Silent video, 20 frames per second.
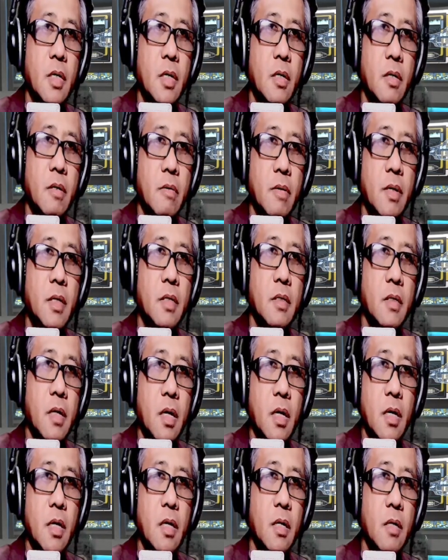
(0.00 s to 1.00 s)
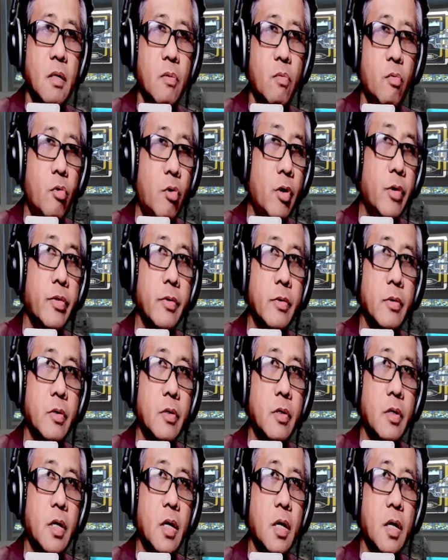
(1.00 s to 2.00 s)
Alright, and
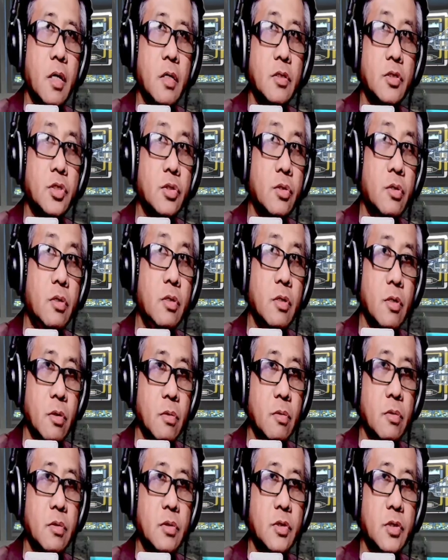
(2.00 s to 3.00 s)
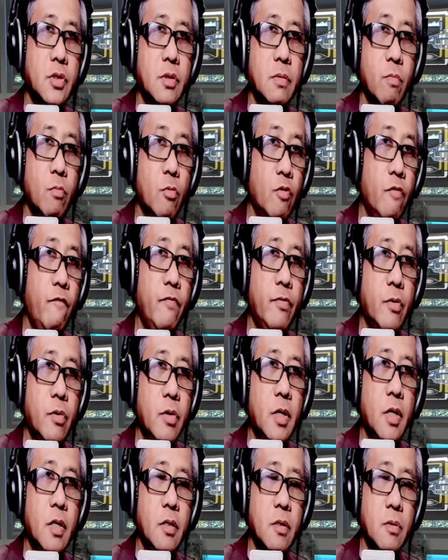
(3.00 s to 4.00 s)
water and solutes move
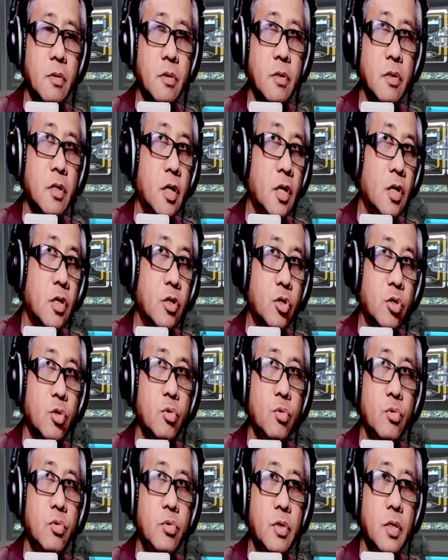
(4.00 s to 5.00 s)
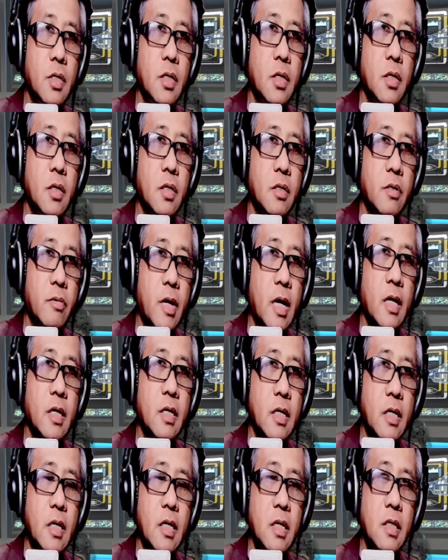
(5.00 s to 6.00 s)
together through the
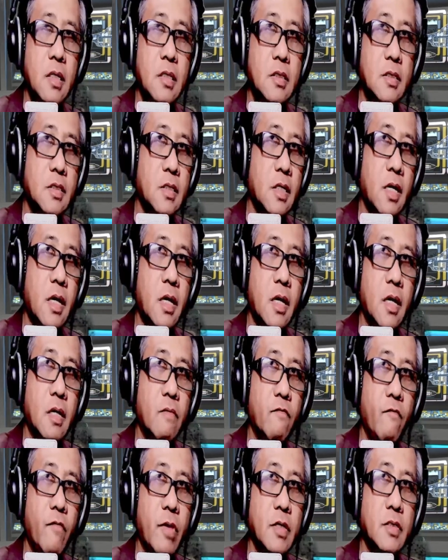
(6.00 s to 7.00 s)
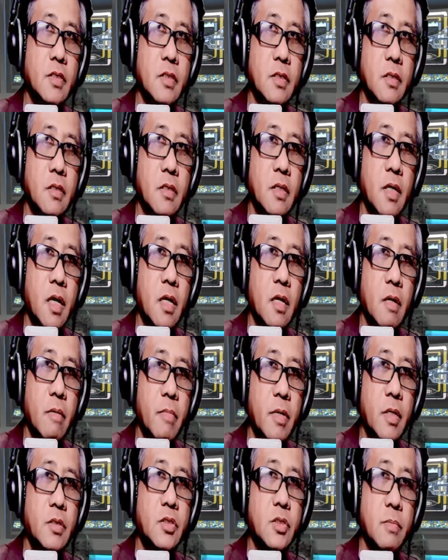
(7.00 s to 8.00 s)
tracheids and vessel
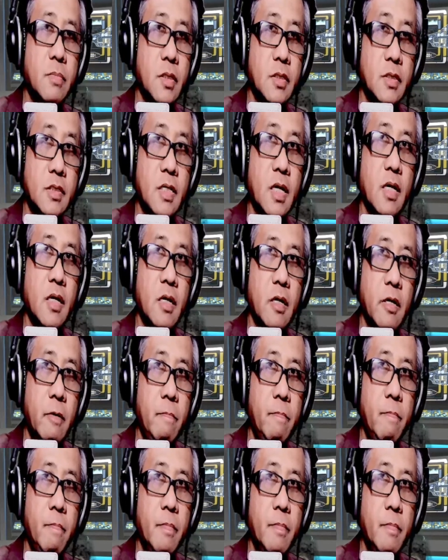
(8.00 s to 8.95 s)
elements of the xylem